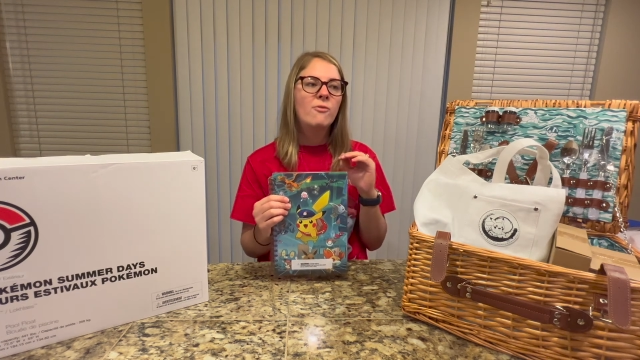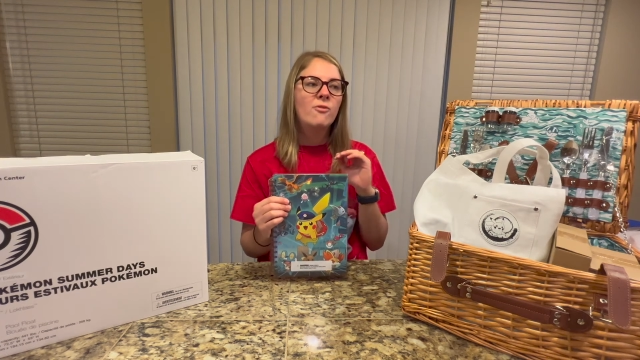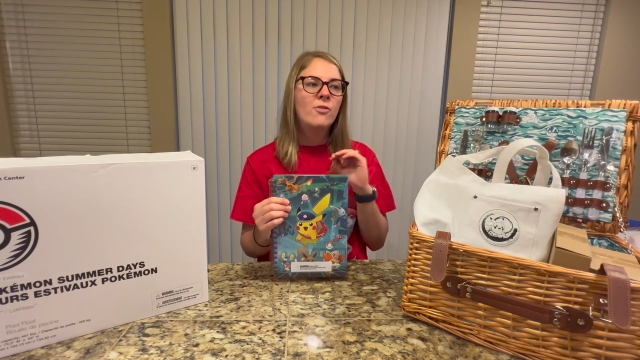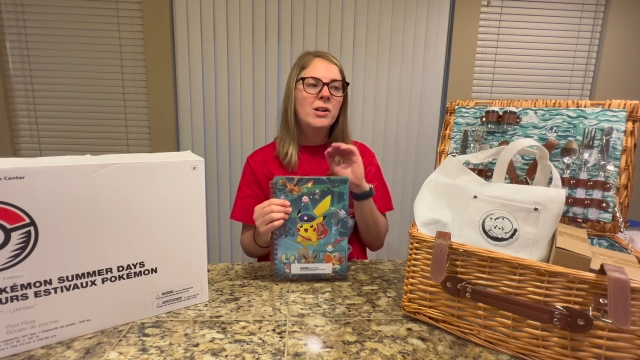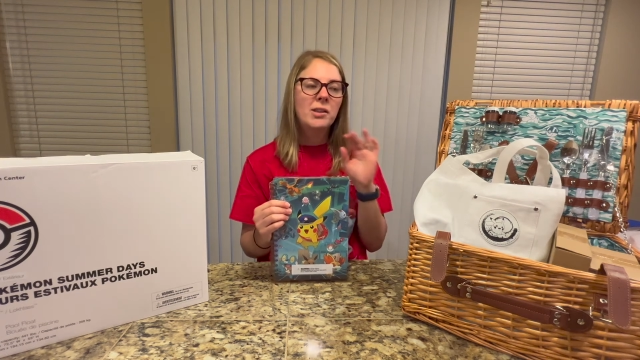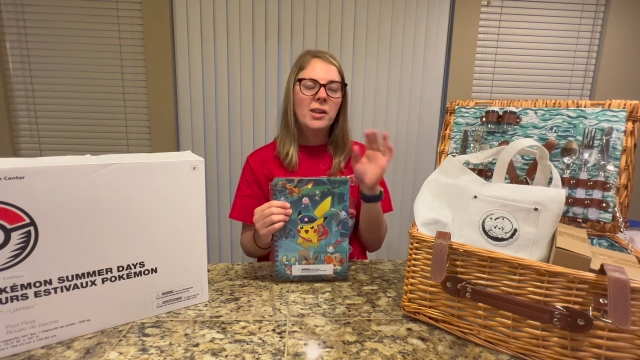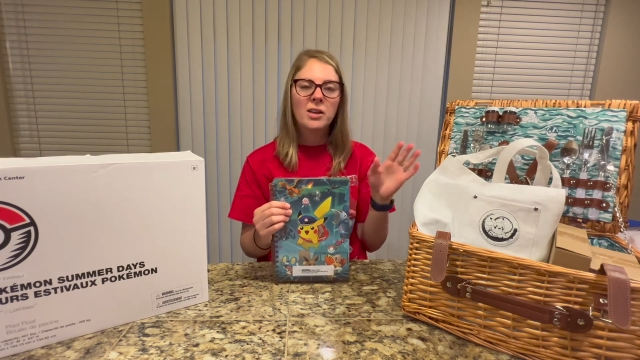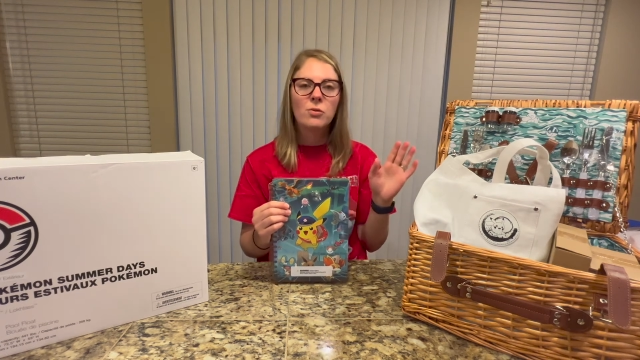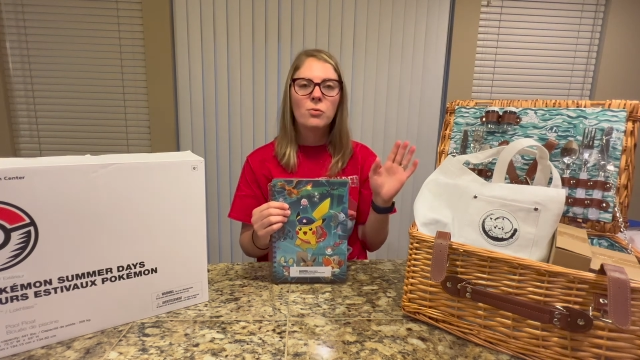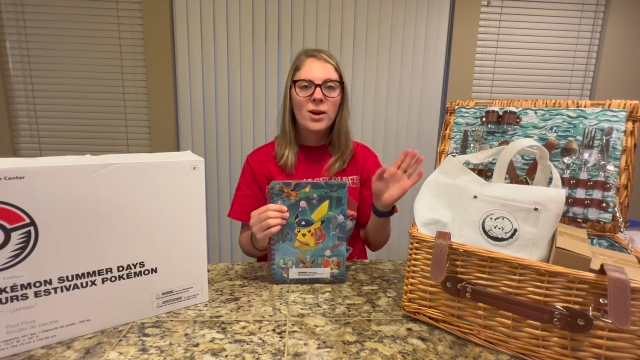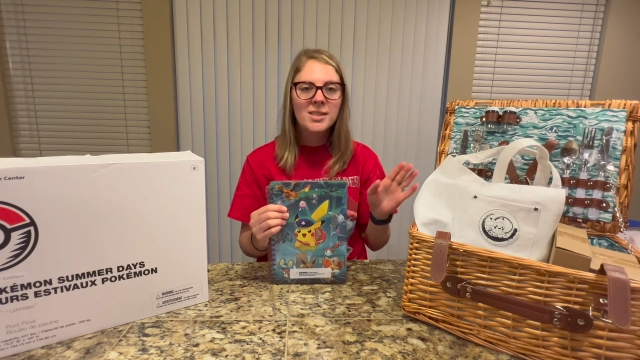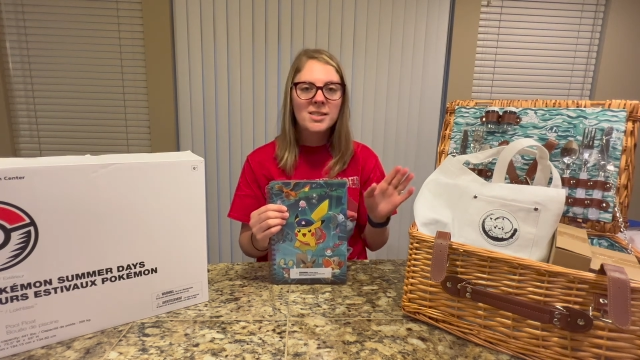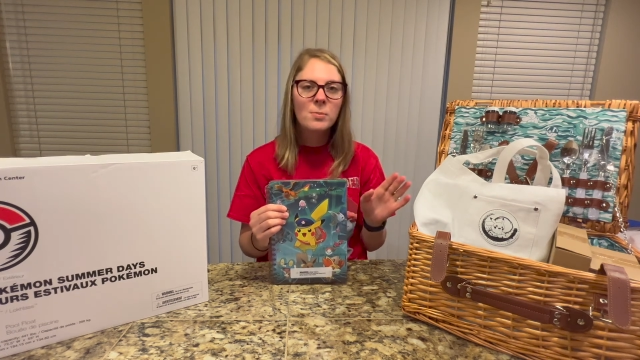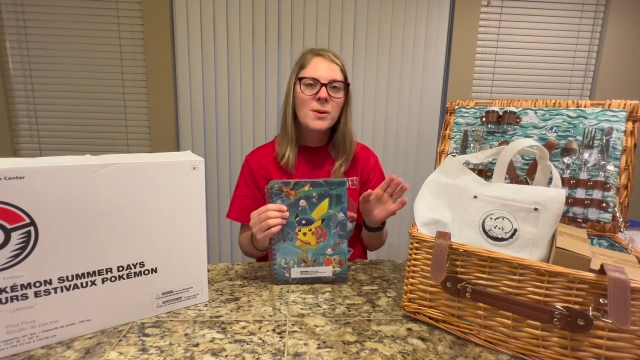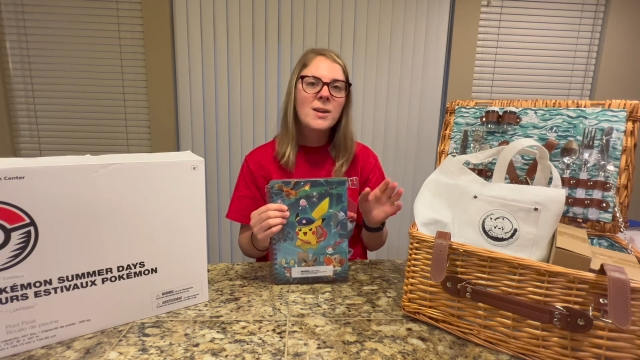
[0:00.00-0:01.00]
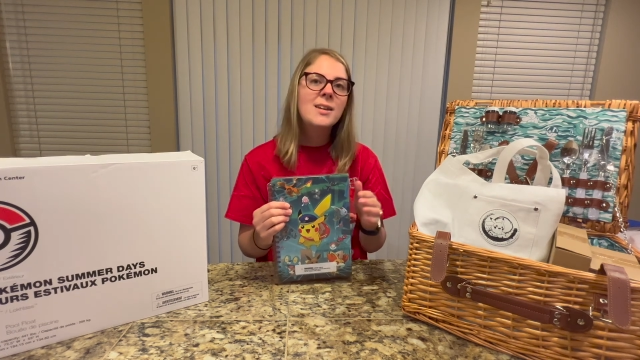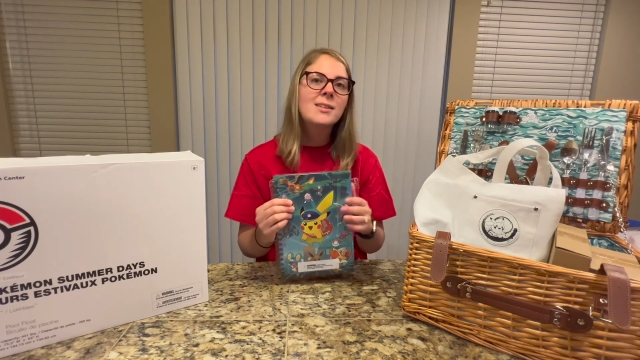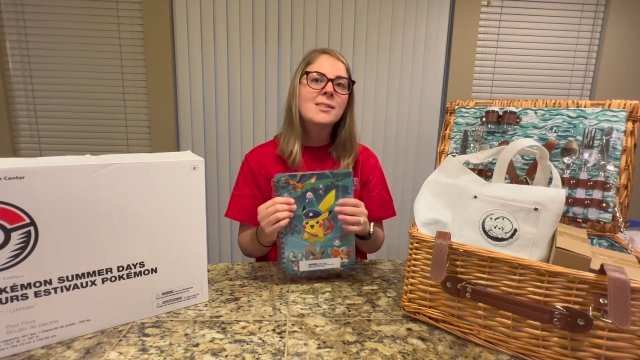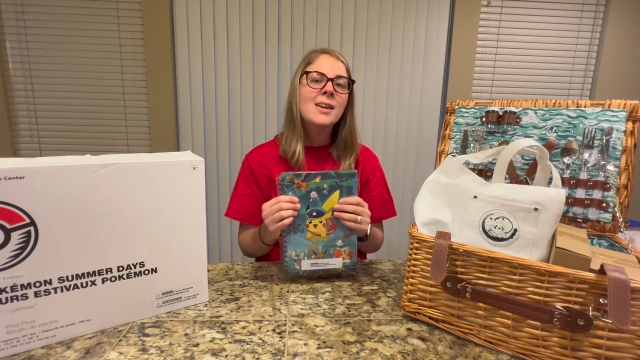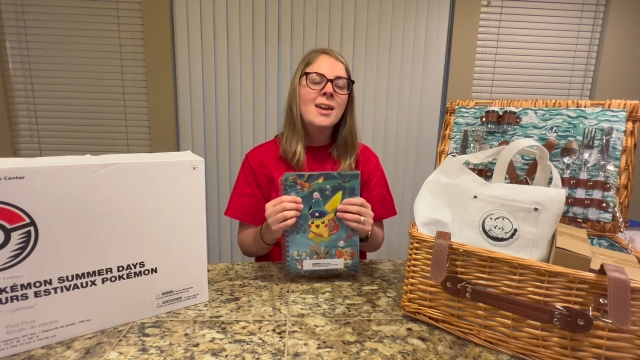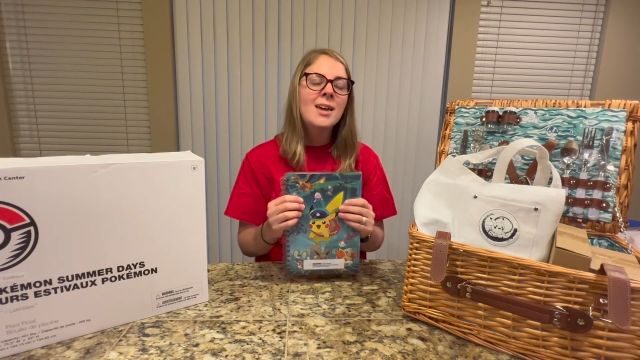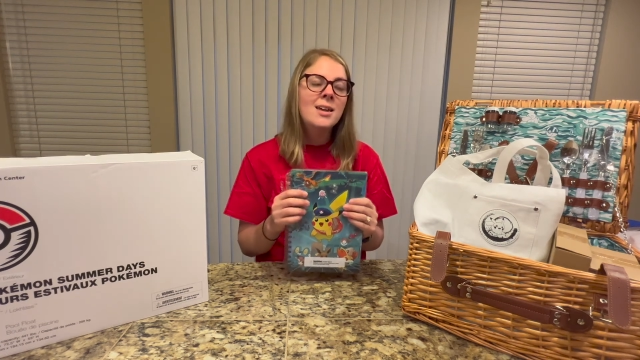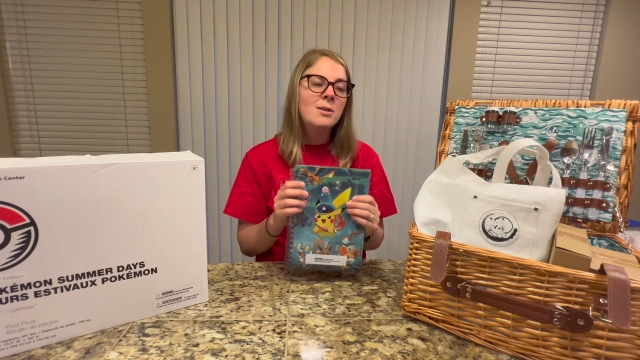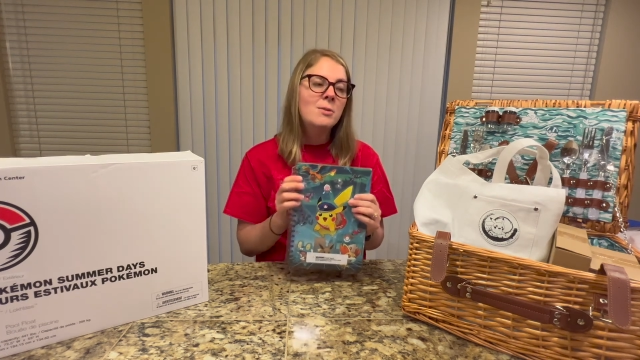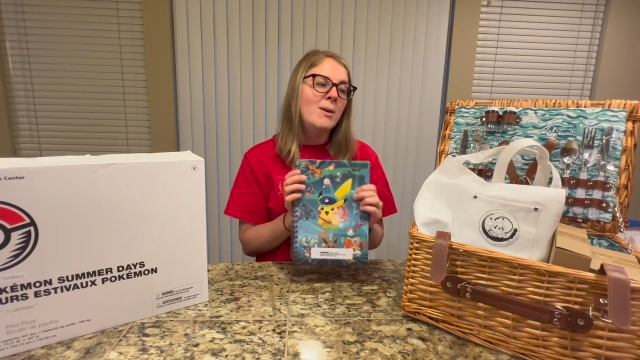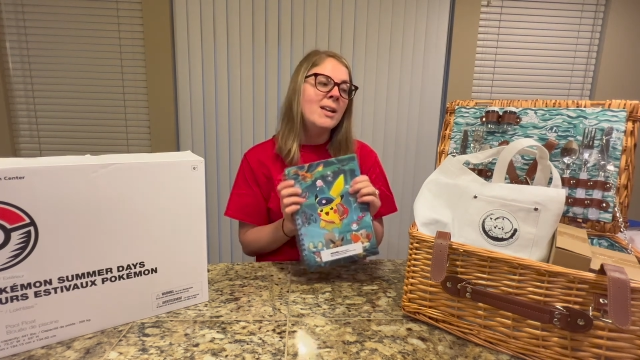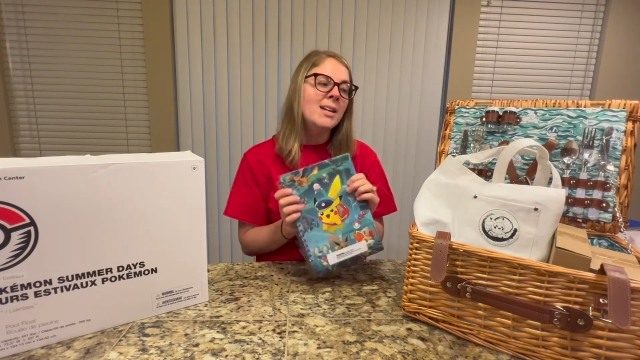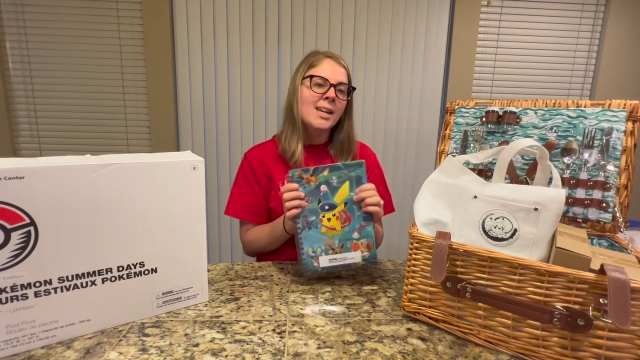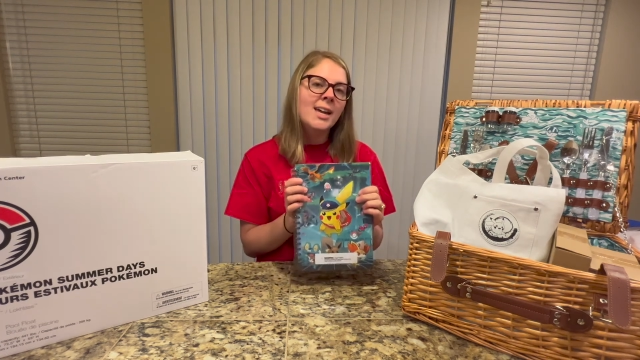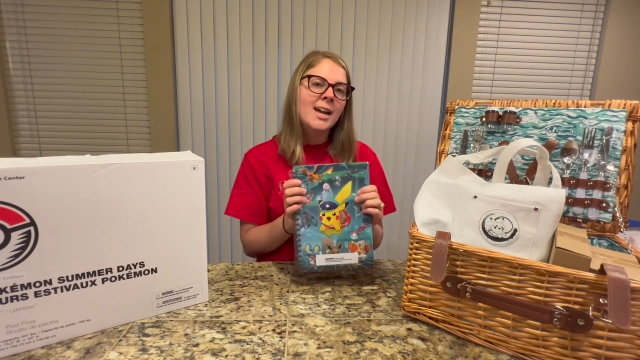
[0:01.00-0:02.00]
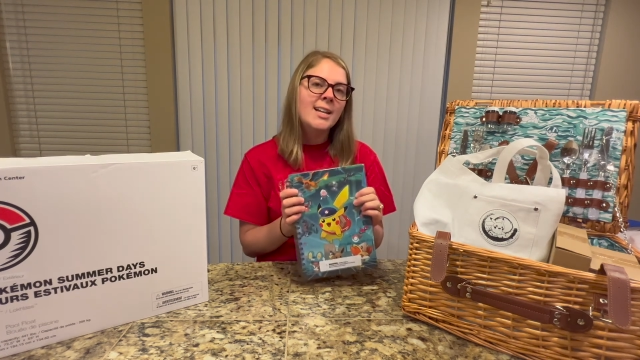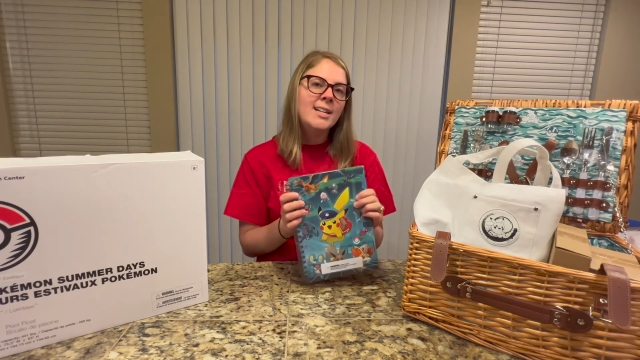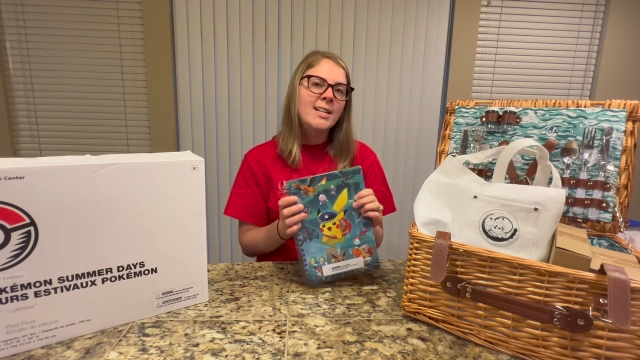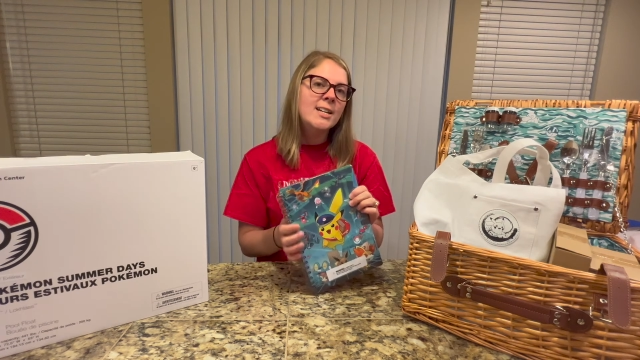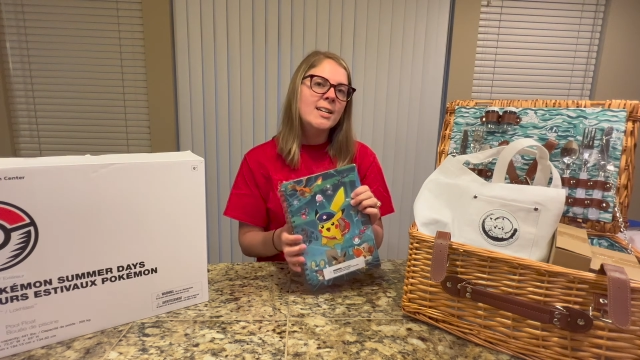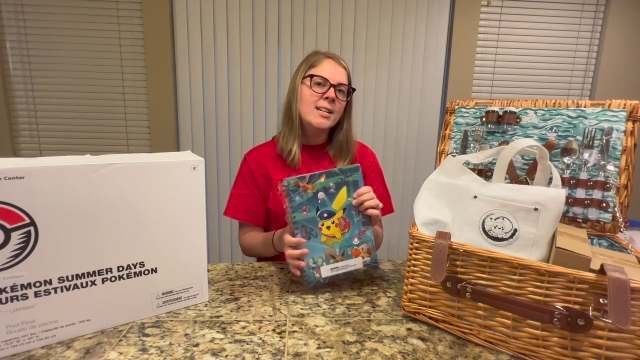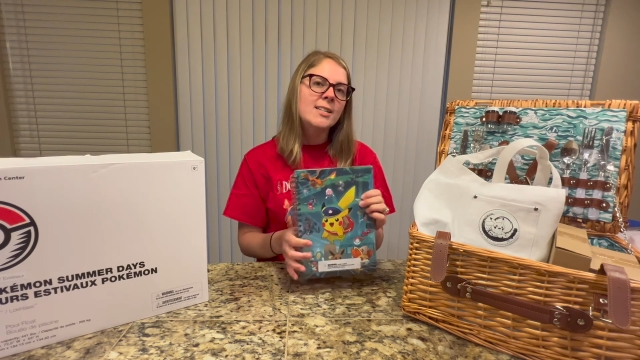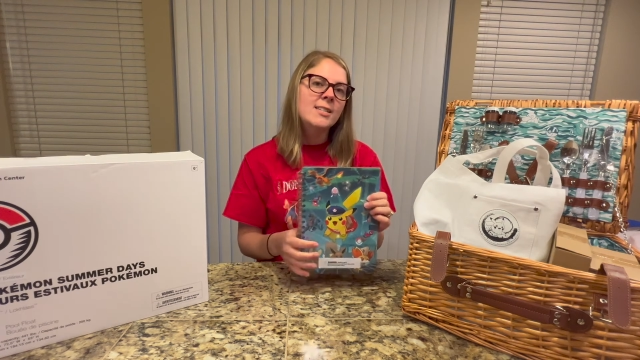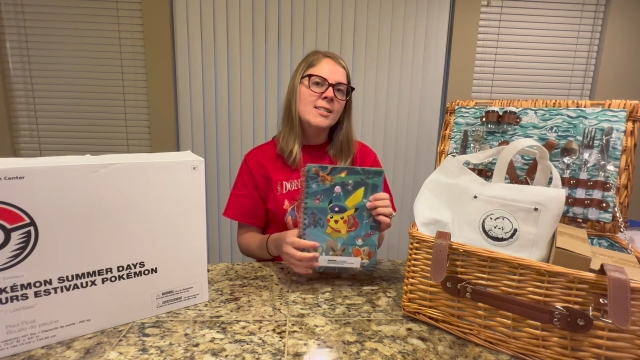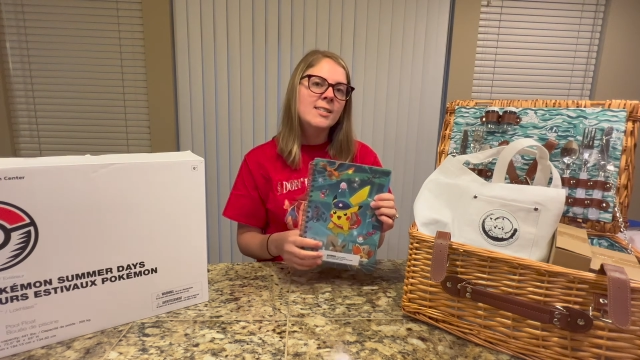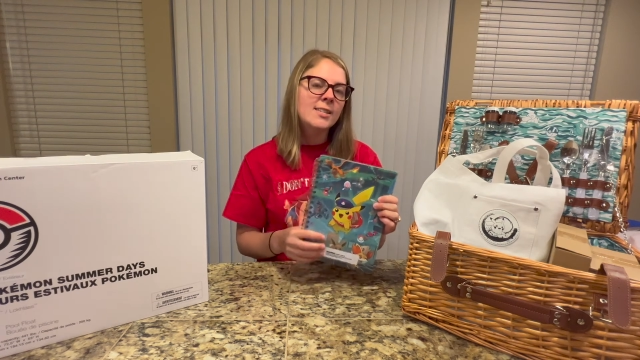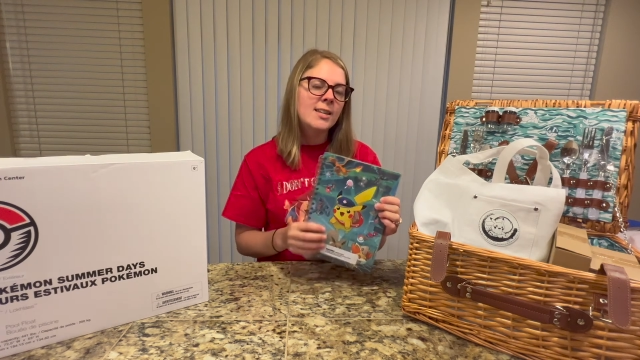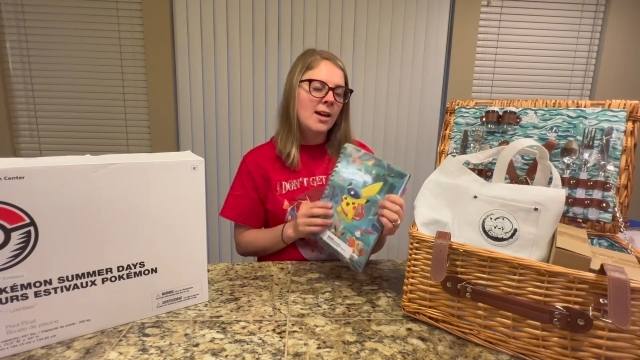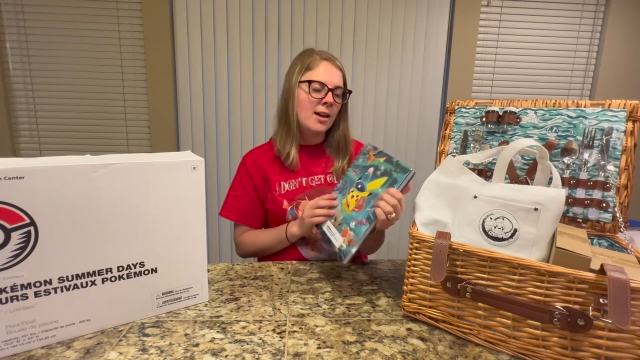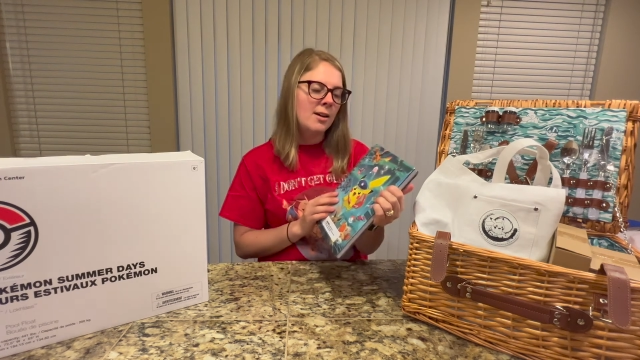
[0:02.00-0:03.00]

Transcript: fun like recipes, picnic ideas,